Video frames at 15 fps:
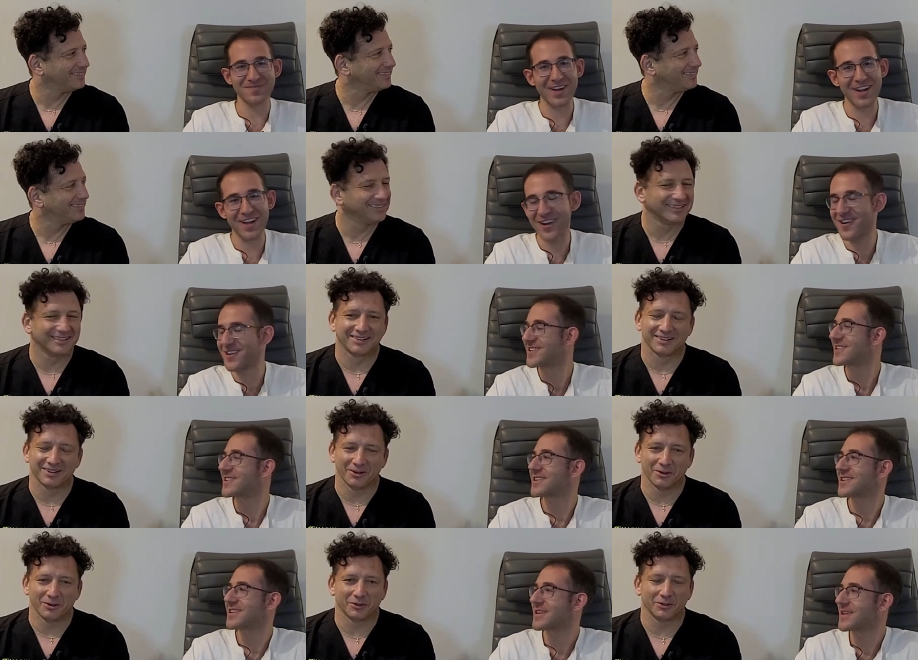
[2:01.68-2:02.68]
Speaker 1: my hair.
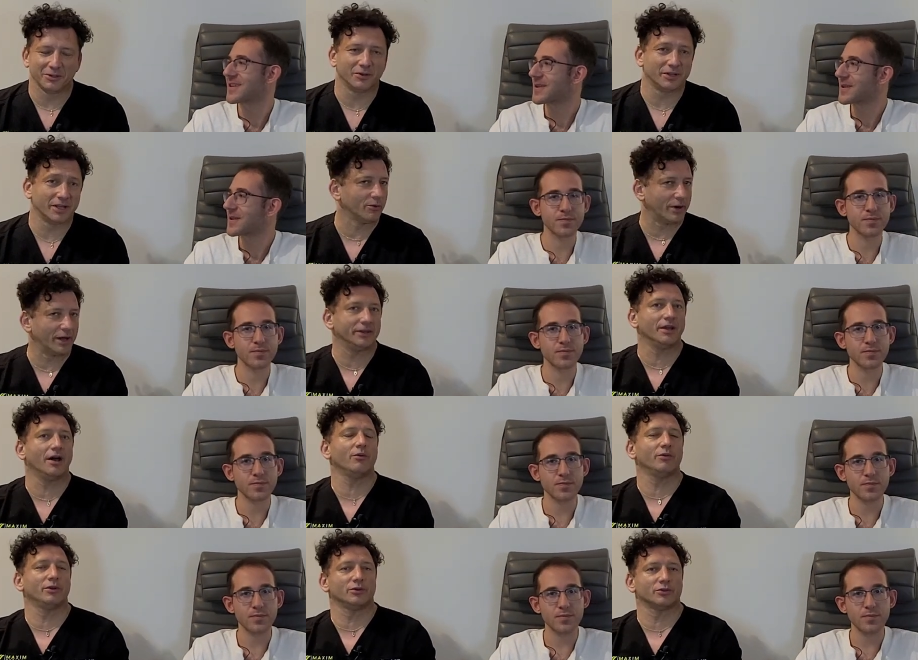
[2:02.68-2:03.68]
Good, good. Now, right
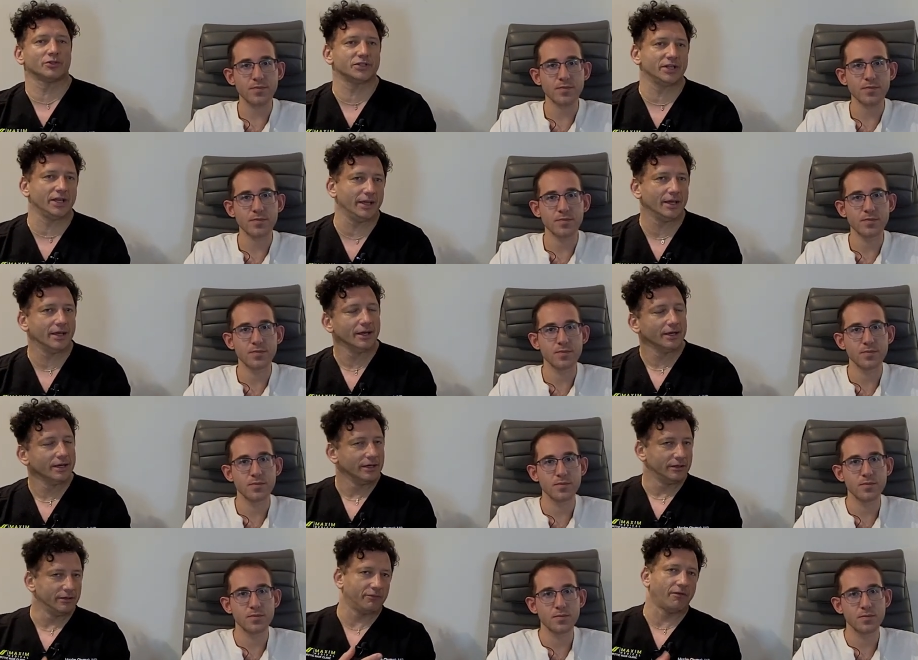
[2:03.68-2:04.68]
now we don't see
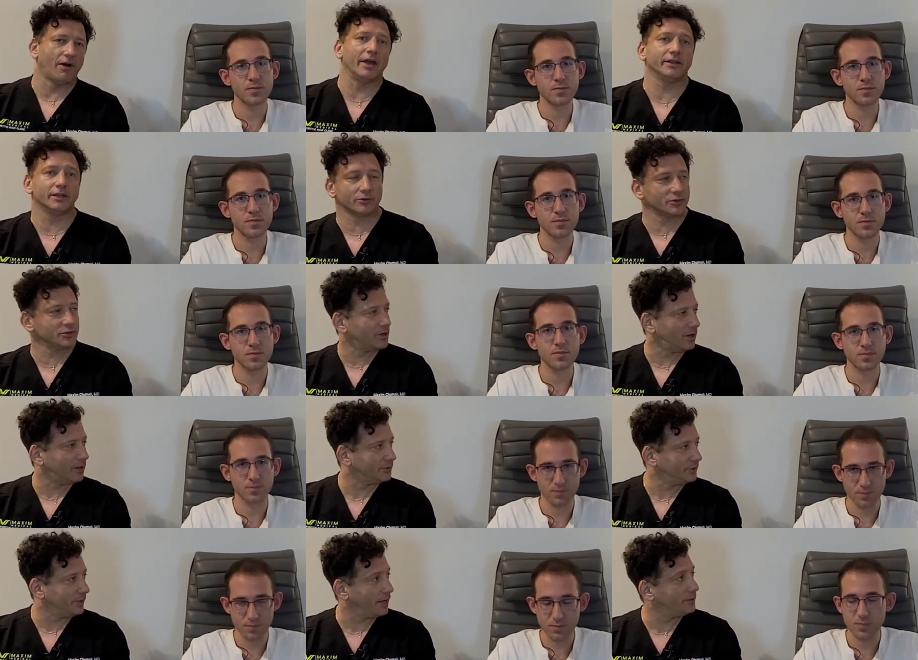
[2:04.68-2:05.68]
the final
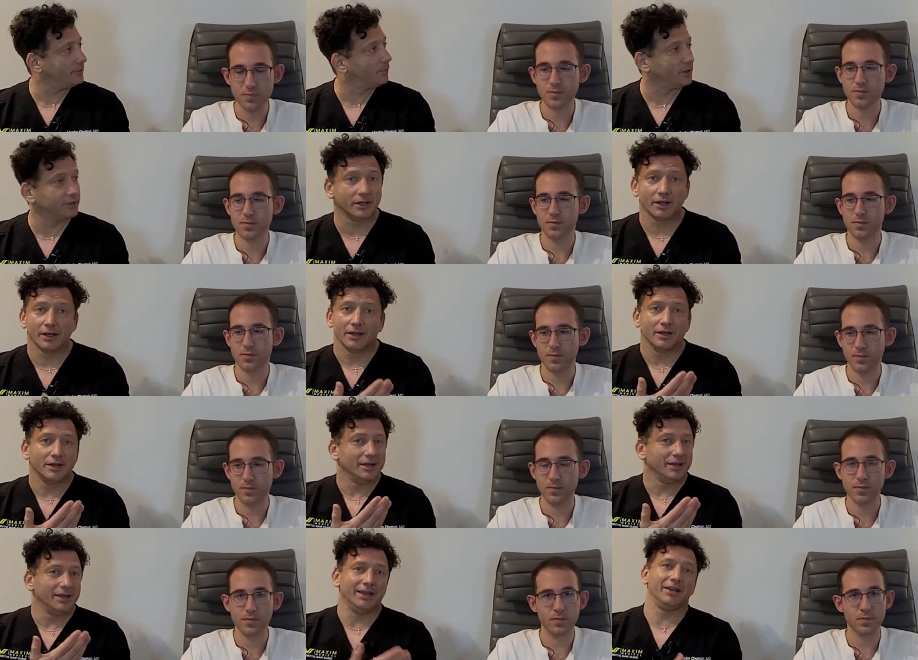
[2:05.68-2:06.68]
result yet, but,
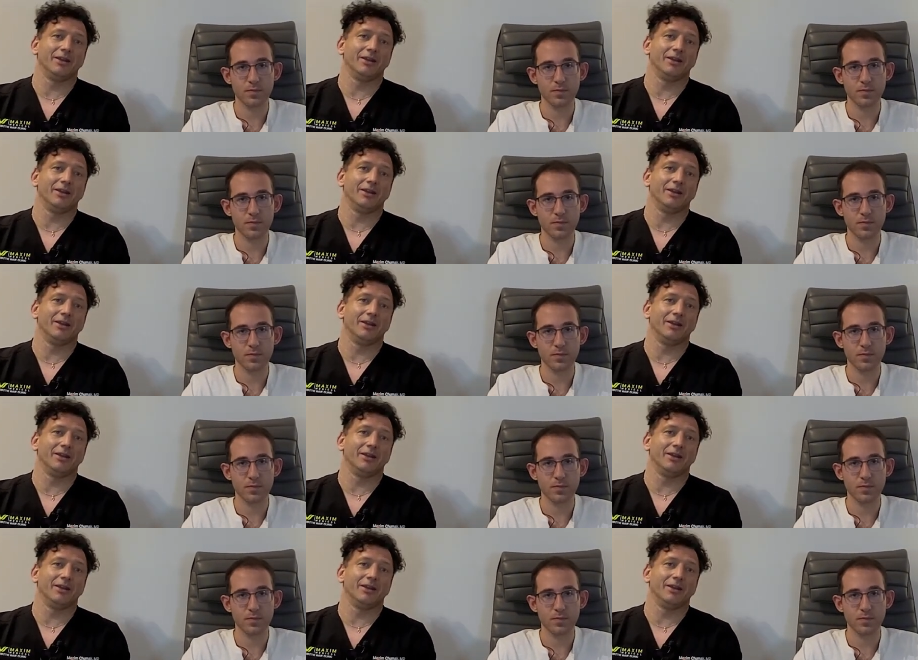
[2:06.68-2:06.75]
you